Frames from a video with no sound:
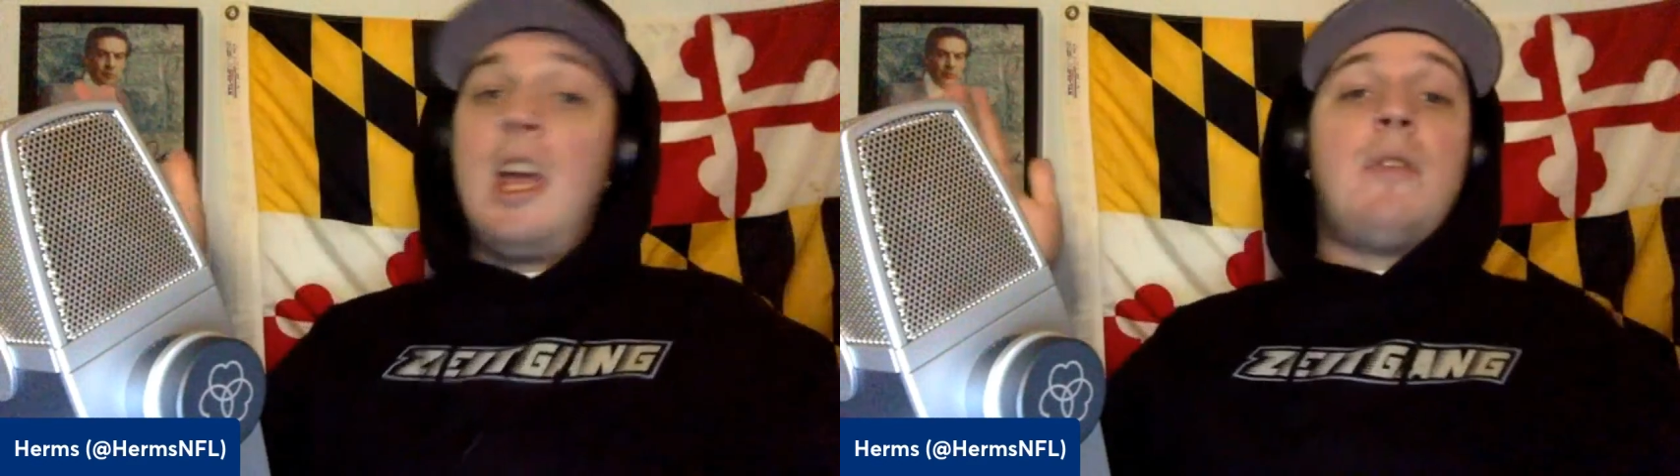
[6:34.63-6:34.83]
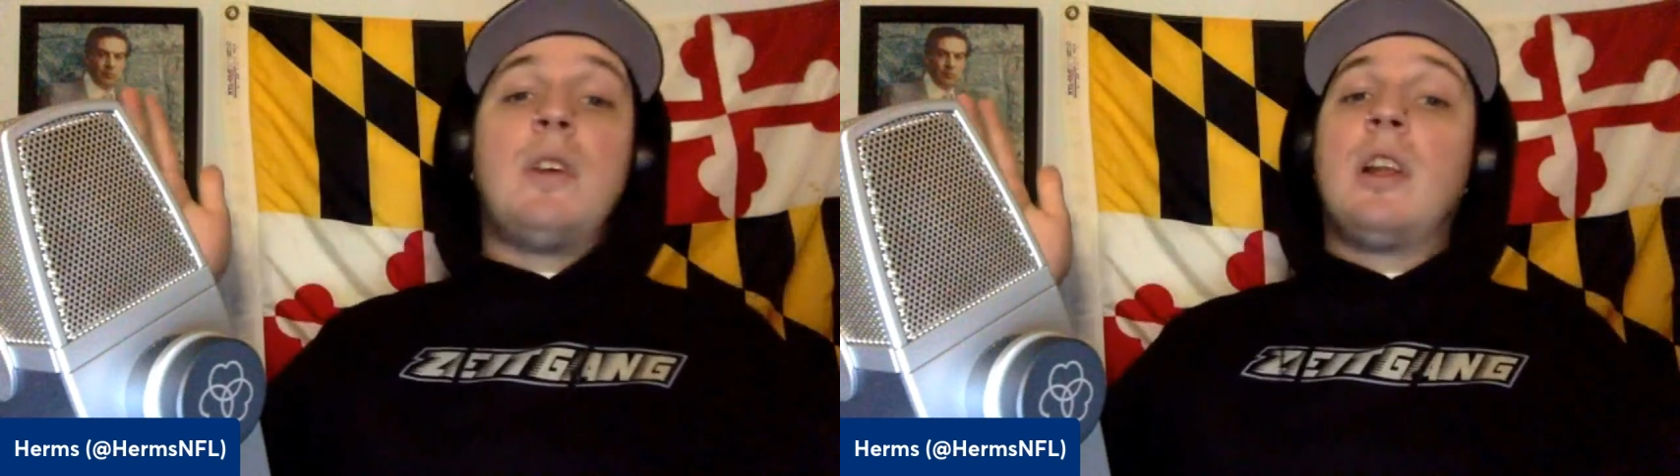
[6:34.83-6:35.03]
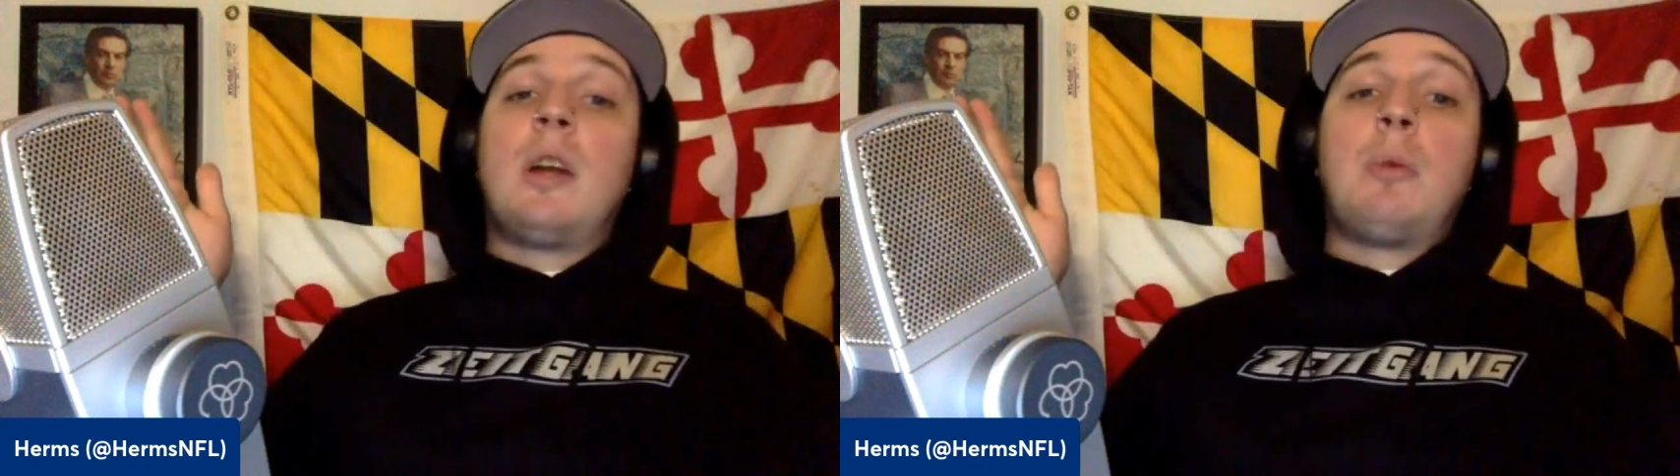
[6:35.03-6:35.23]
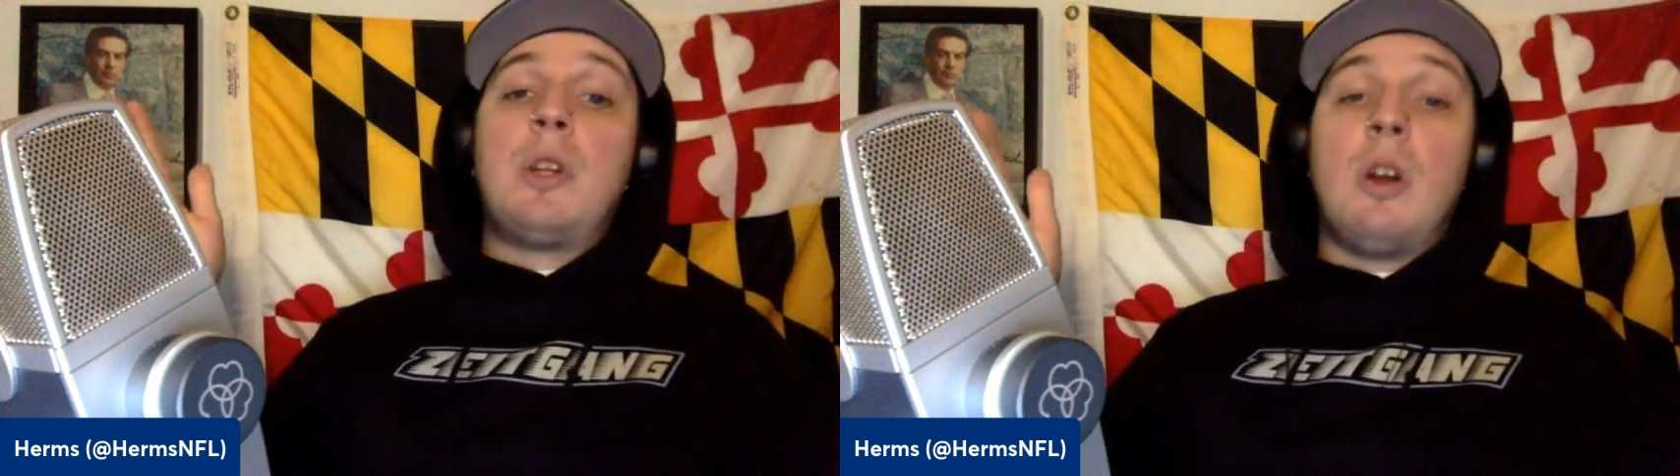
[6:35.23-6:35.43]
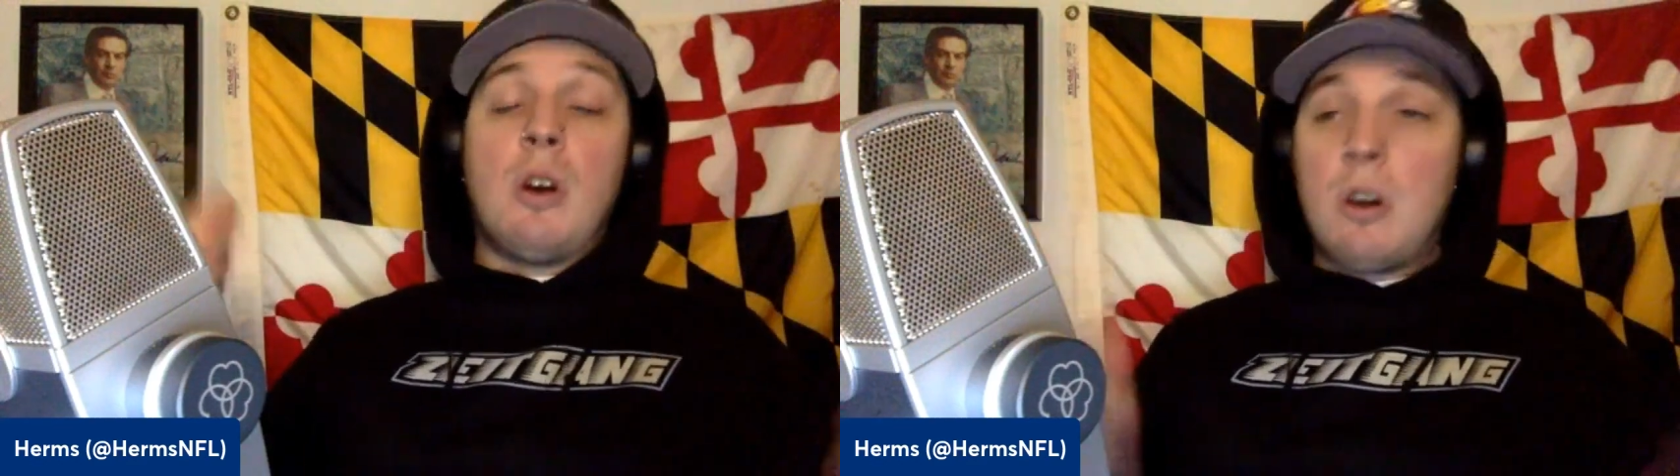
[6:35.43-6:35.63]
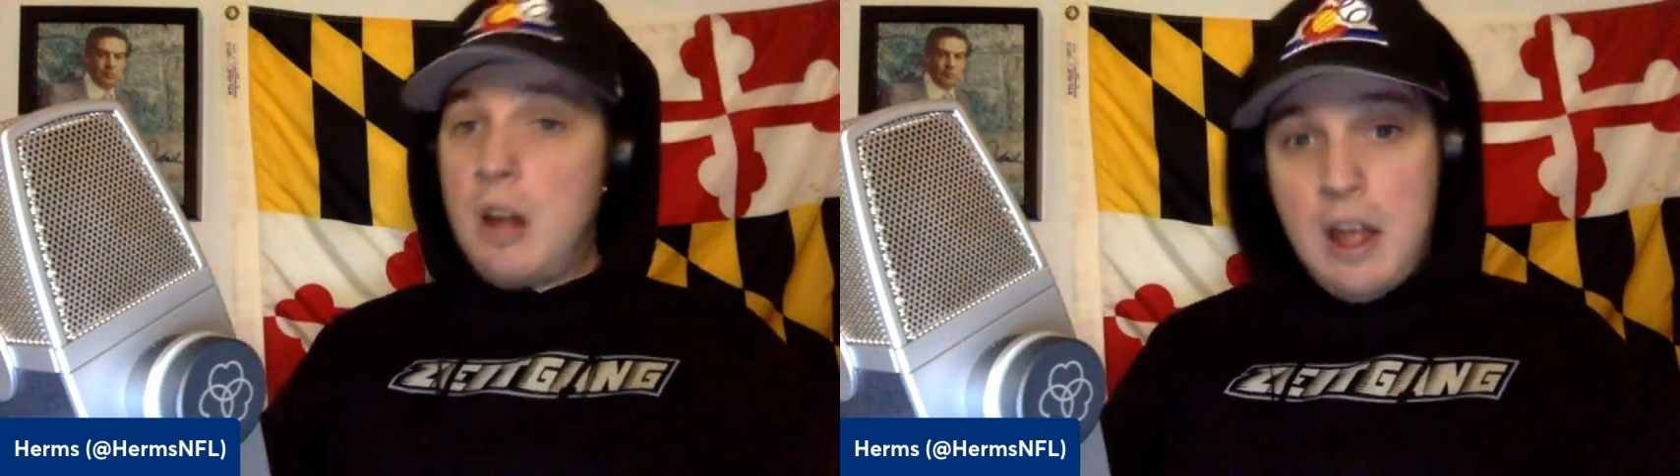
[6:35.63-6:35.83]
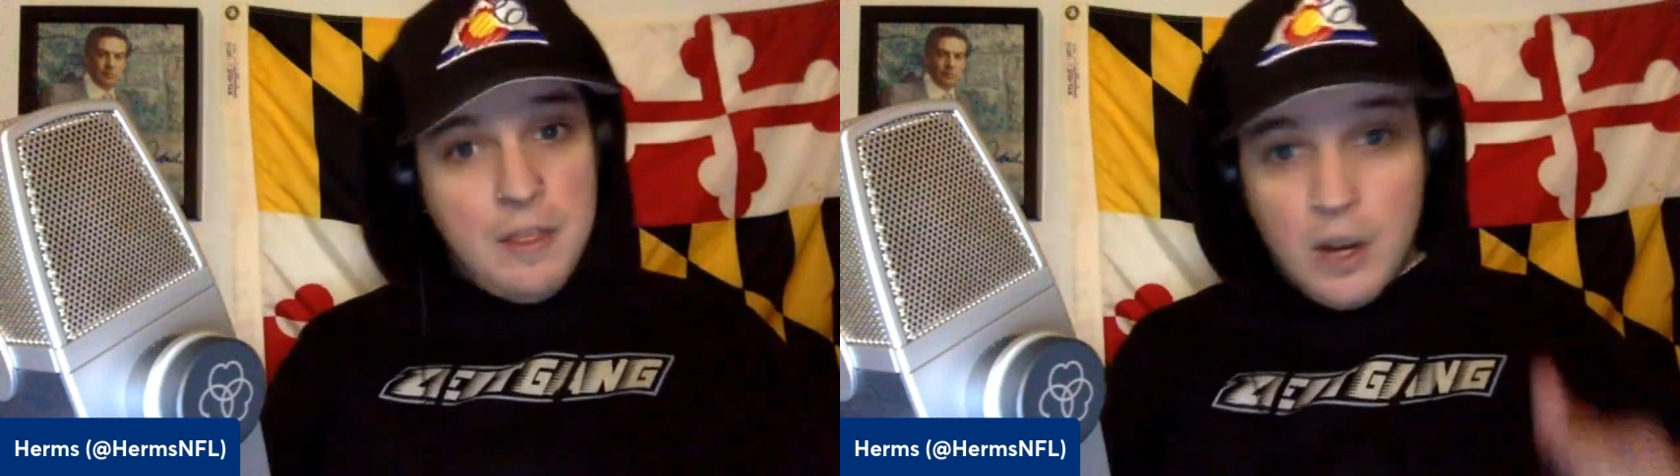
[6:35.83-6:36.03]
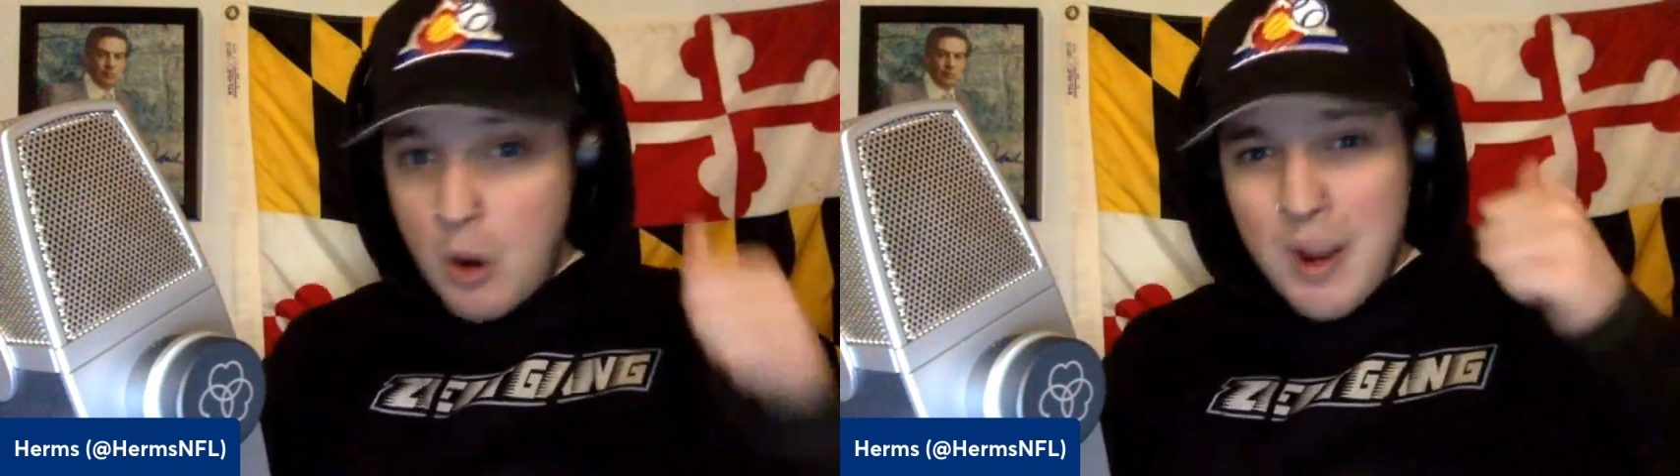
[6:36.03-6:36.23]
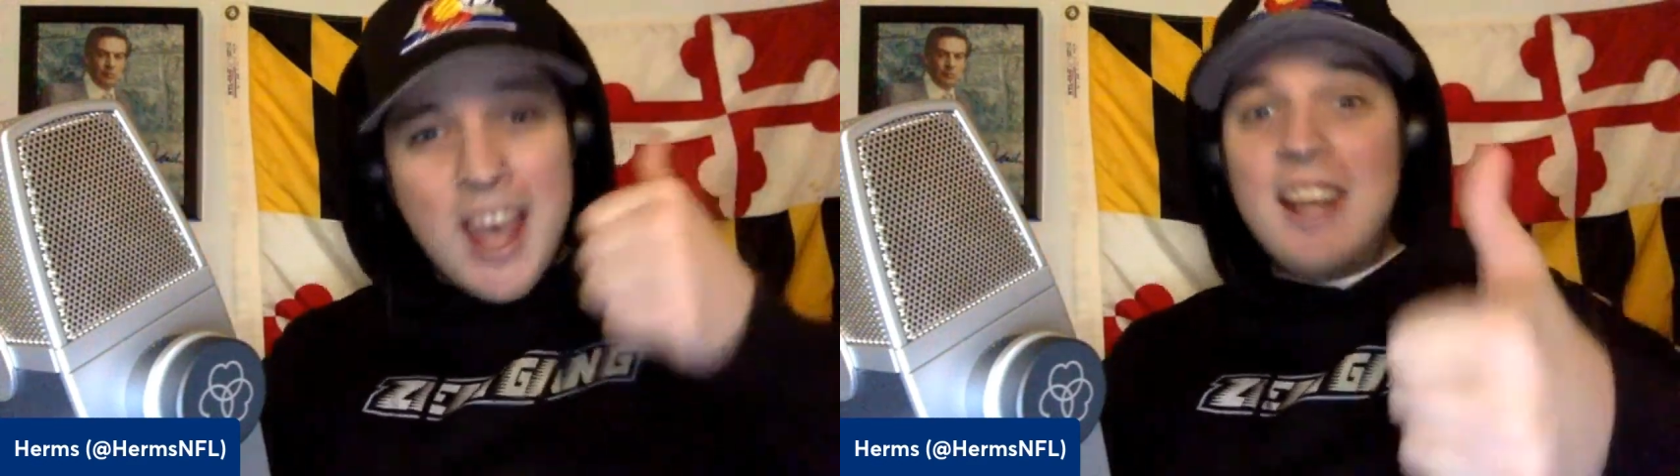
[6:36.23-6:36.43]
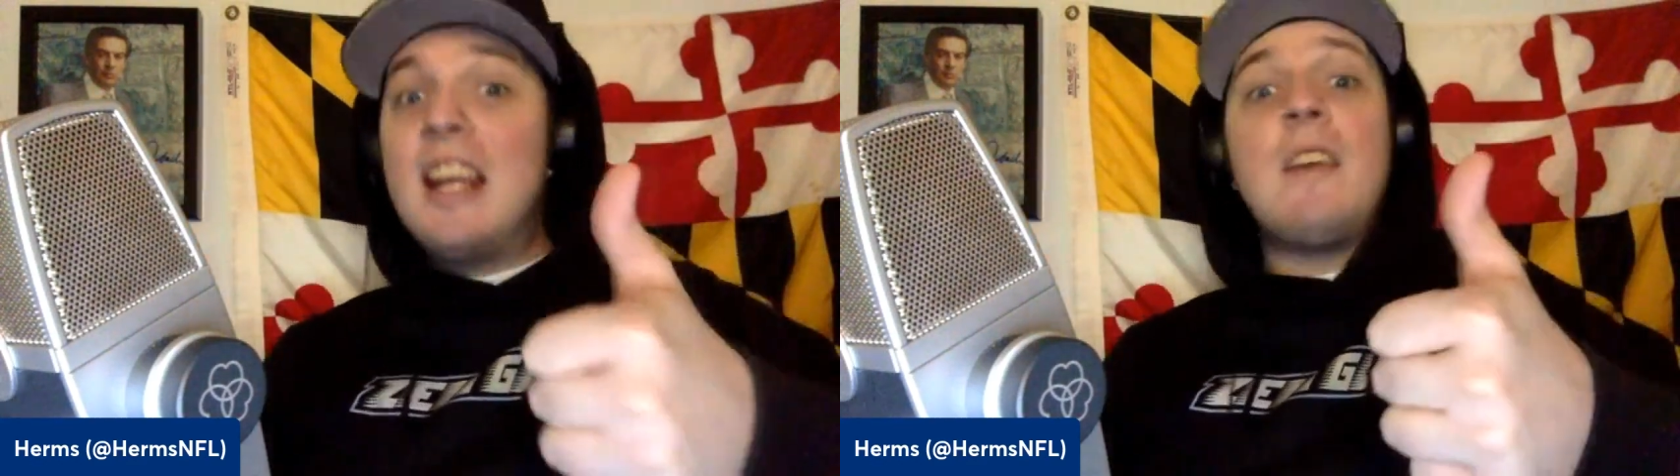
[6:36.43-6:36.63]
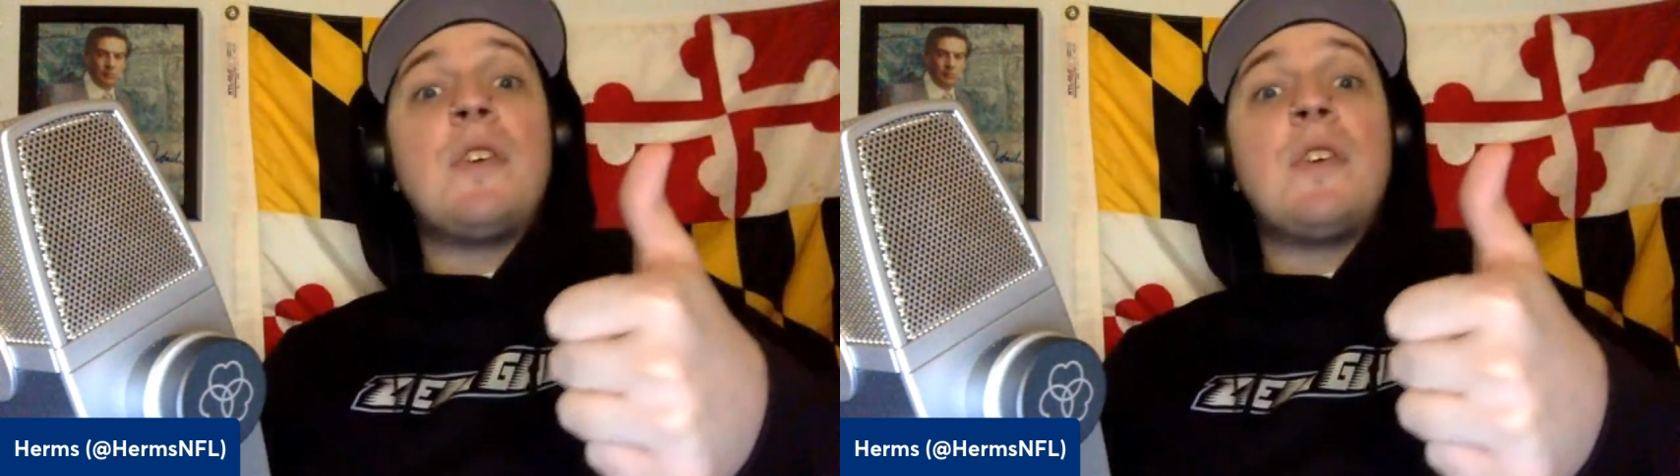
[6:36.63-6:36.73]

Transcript: If you like what you heard, then go ahead and give